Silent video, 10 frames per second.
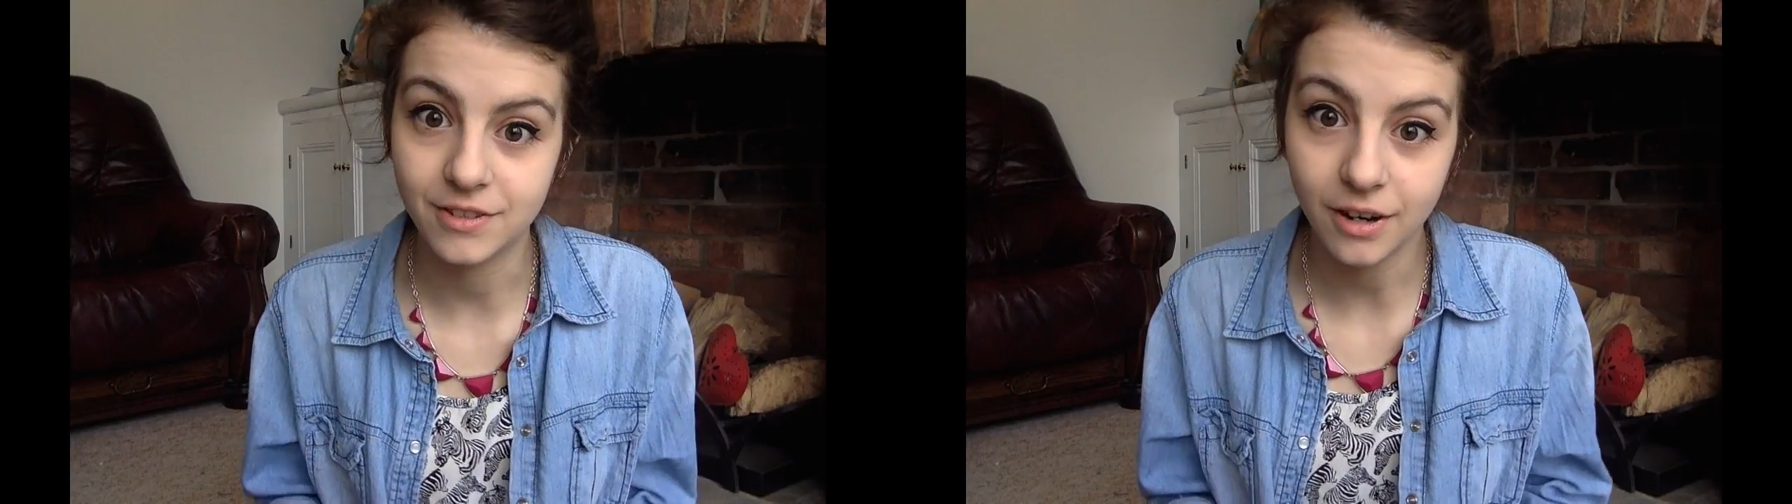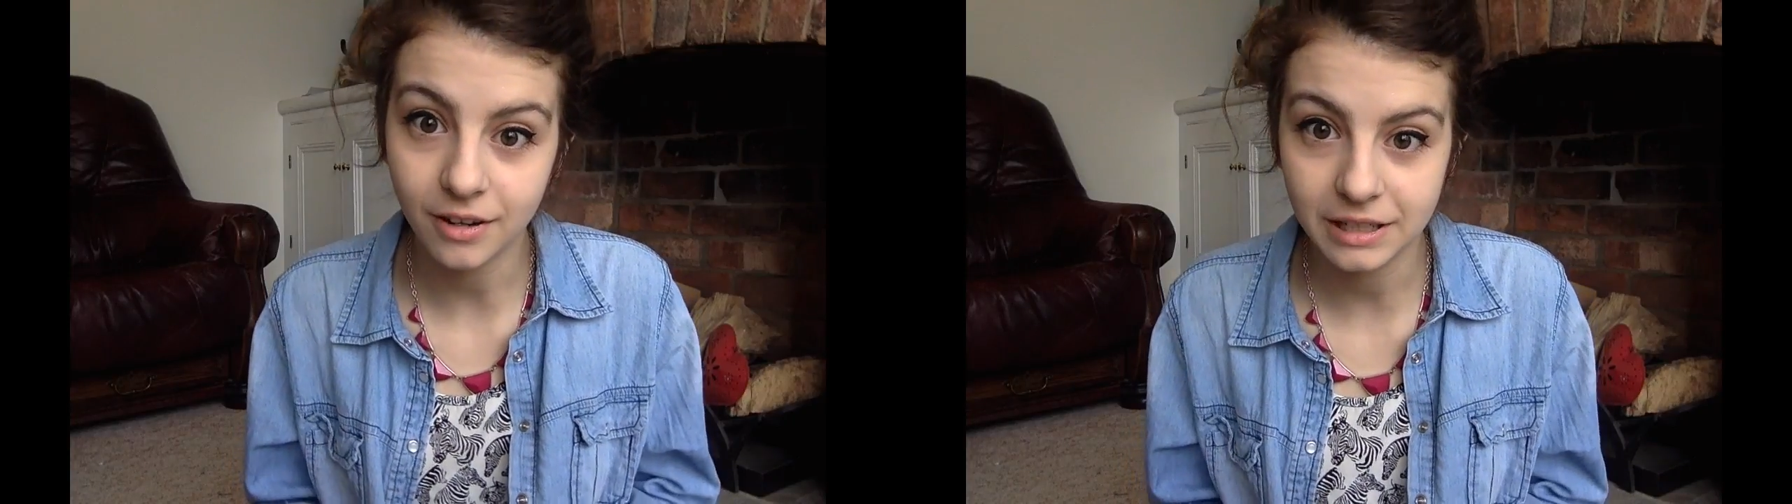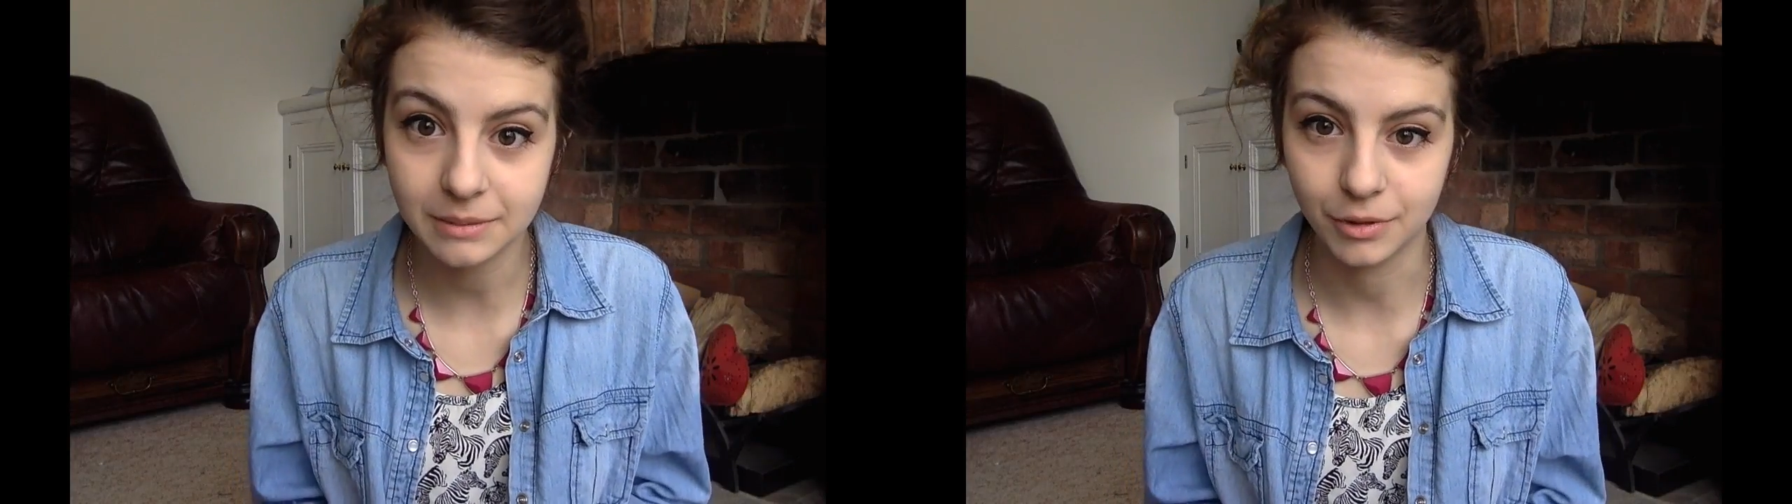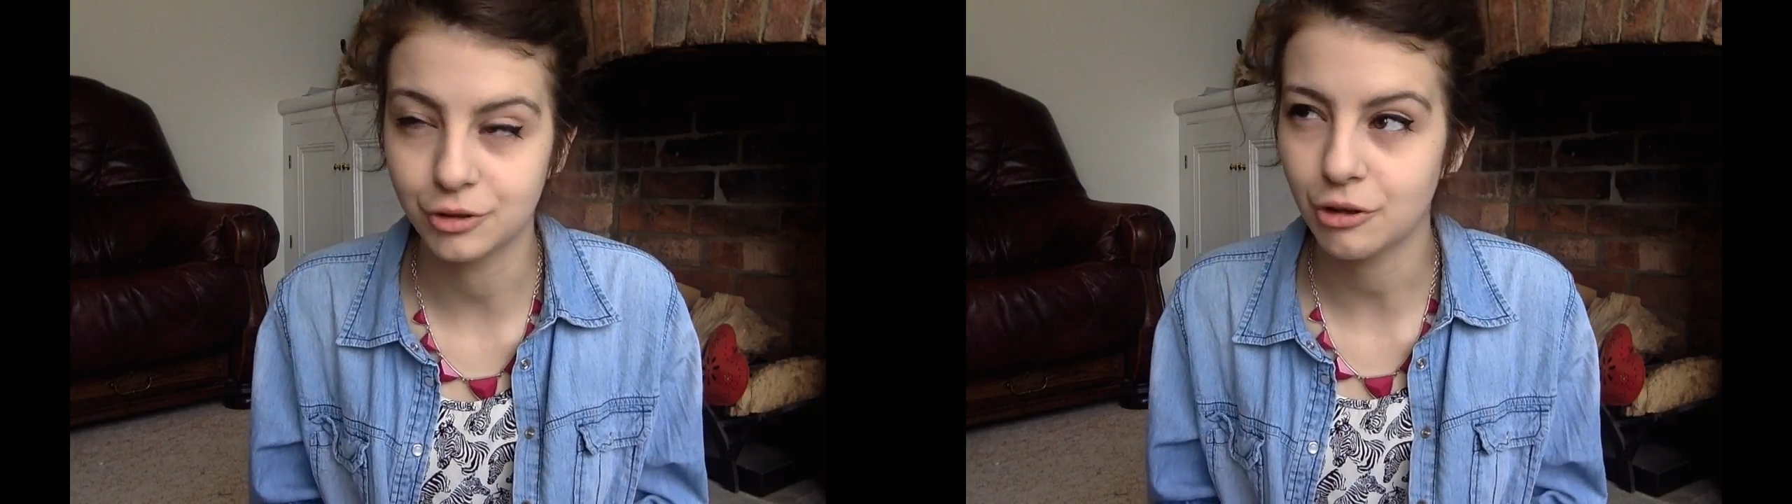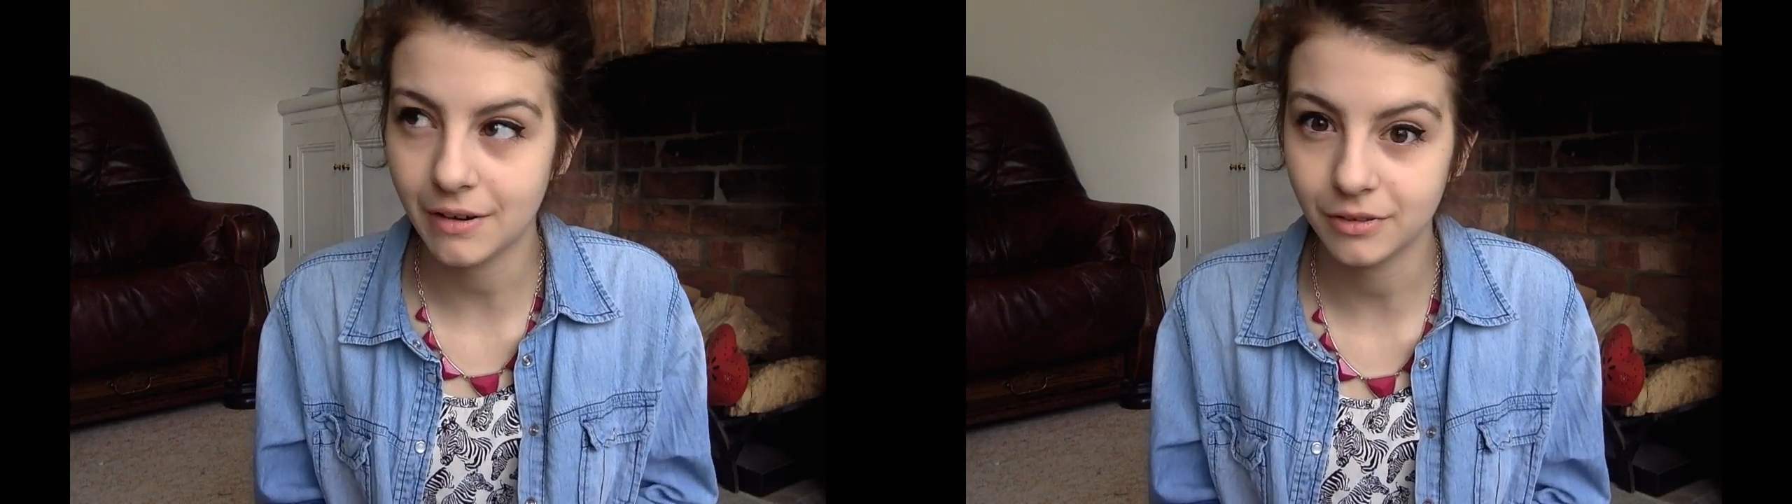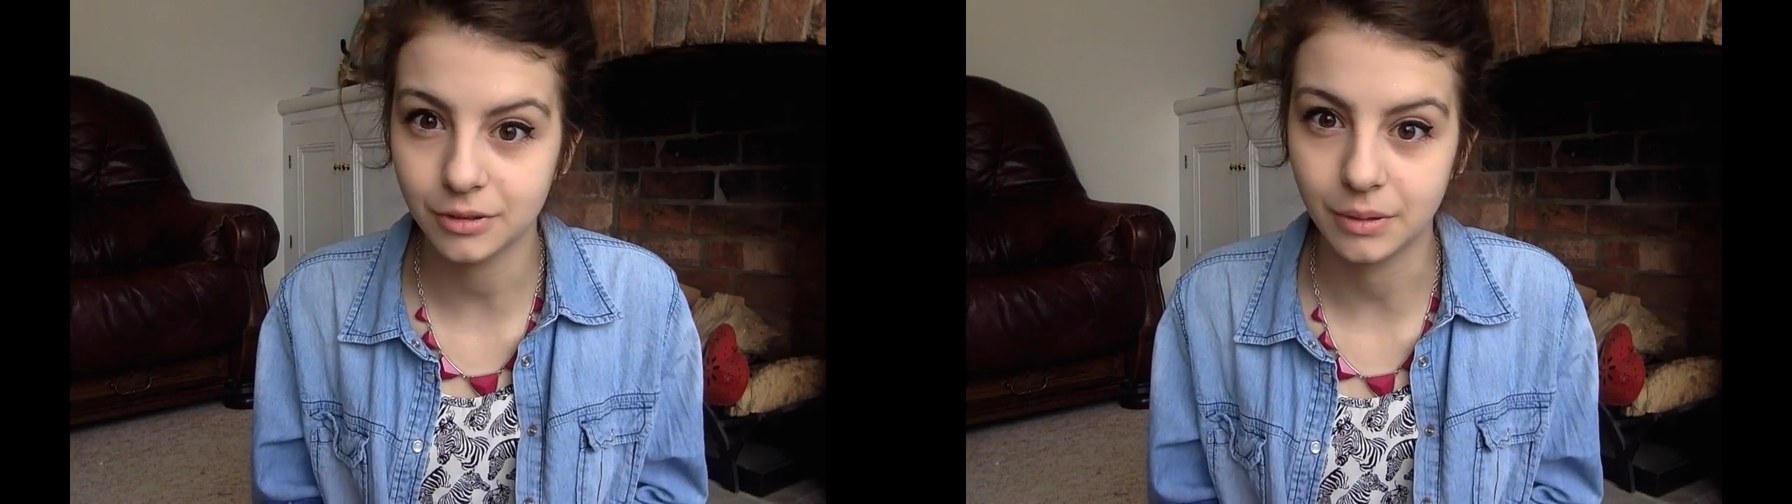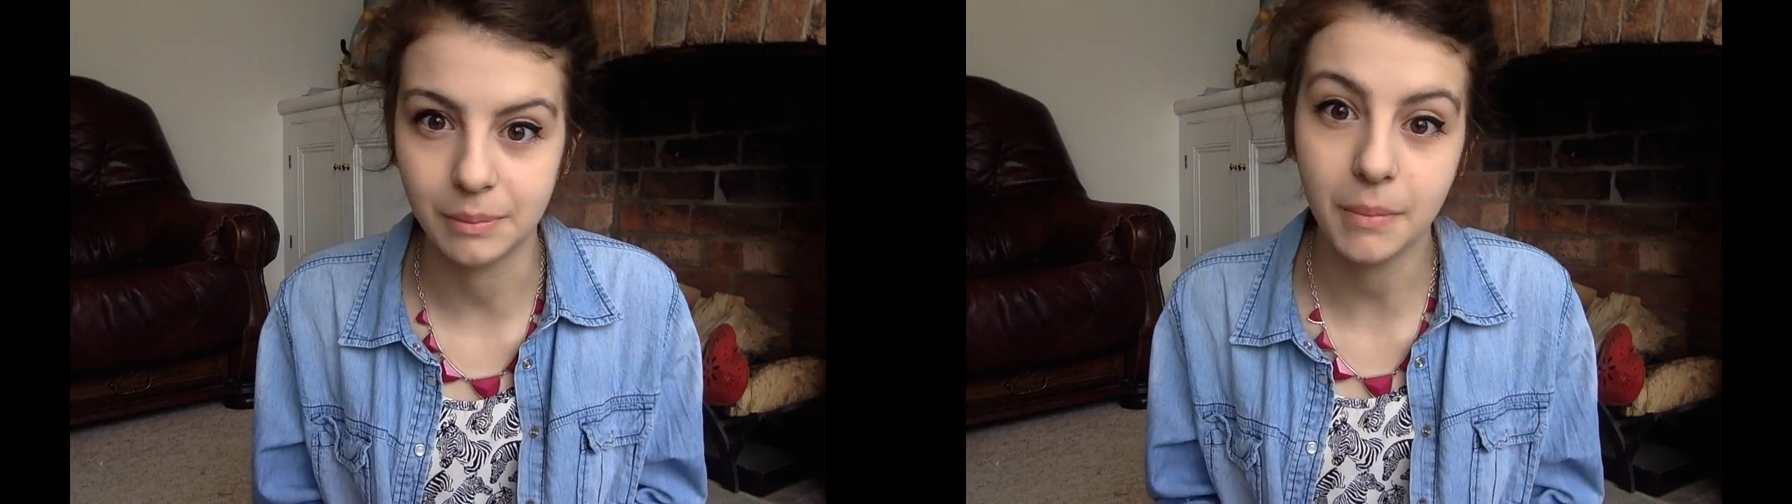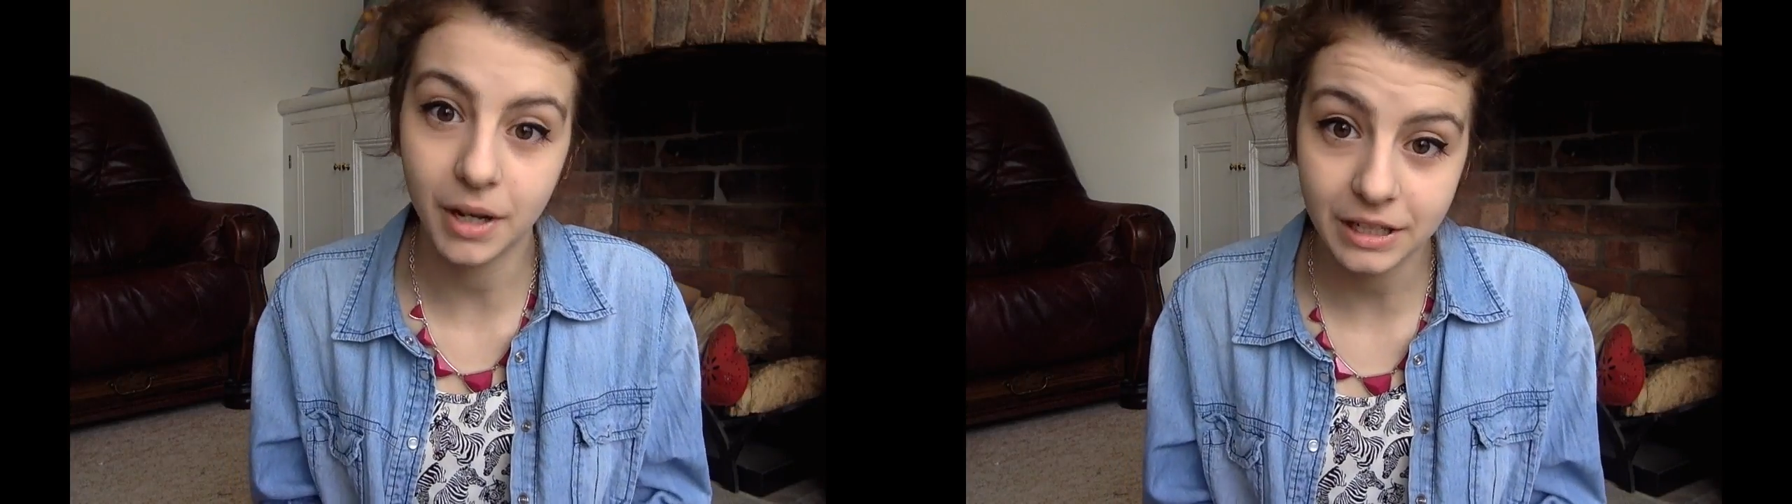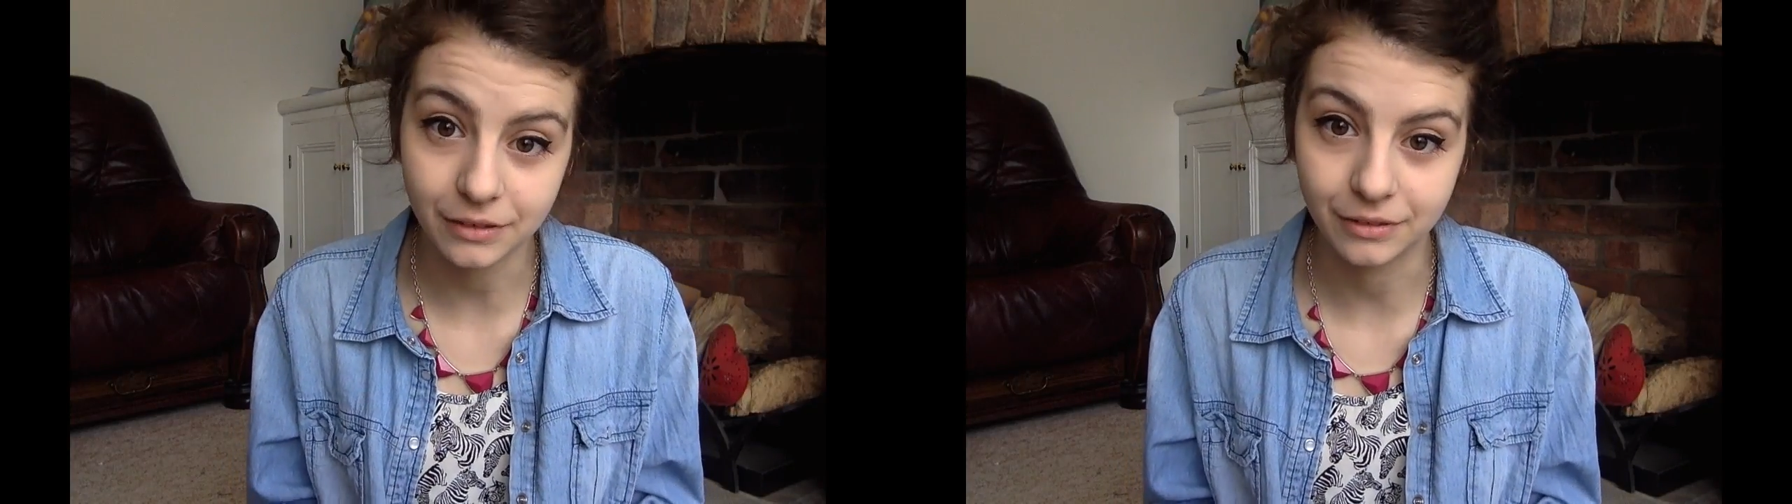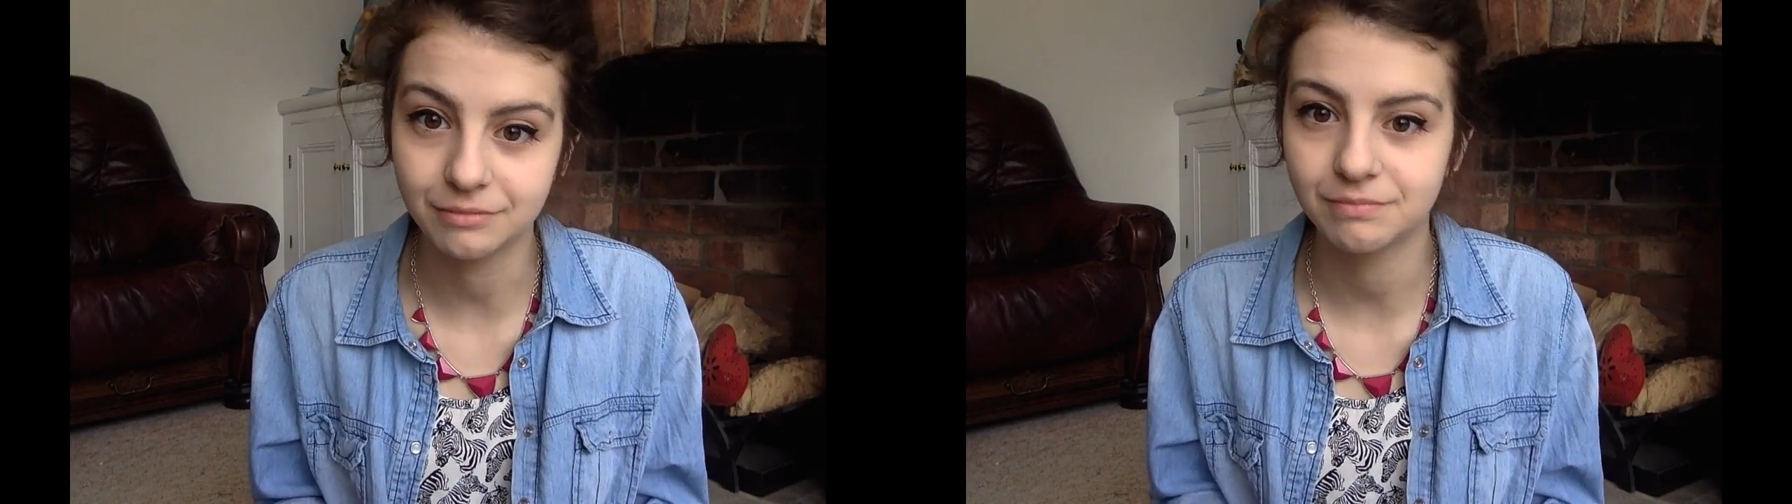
time on travel and money on